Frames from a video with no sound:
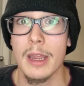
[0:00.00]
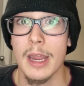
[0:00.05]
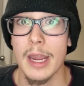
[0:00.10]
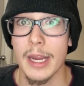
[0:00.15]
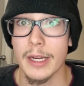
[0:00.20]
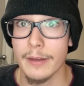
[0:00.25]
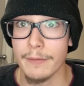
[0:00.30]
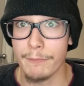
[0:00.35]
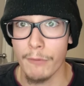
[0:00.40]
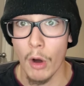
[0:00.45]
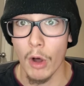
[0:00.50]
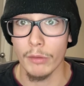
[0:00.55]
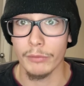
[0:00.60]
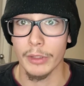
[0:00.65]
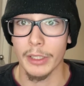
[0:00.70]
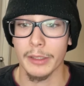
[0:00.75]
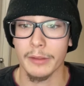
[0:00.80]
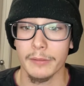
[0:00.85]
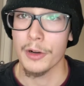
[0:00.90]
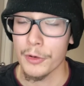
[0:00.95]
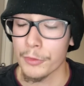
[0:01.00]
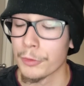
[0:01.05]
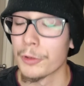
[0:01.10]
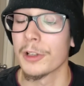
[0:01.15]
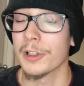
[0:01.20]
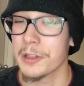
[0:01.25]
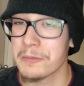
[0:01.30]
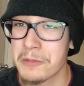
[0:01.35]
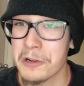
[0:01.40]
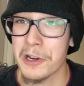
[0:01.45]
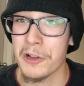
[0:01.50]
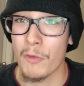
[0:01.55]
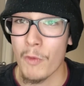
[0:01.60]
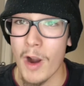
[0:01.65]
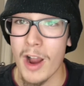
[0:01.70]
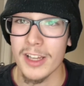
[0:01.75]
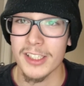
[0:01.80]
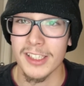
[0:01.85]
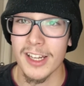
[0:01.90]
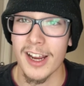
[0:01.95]
and evolving, really putting
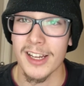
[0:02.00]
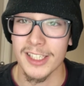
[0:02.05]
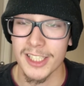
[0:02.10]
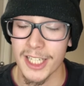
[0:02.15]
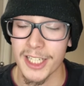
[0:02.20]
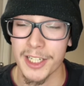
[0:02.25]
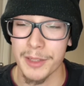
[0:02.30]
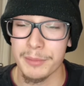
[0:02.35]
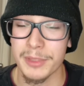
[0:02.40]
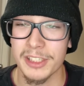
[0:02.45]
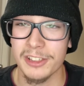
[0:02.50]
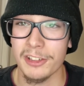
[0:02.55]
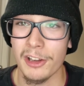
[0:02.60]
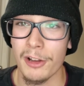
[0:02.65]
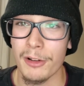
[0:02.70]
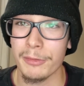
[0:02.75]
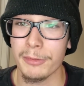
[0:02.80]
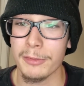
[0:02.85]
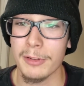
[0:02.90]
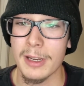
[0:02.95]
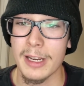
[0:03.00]
wise guys like himself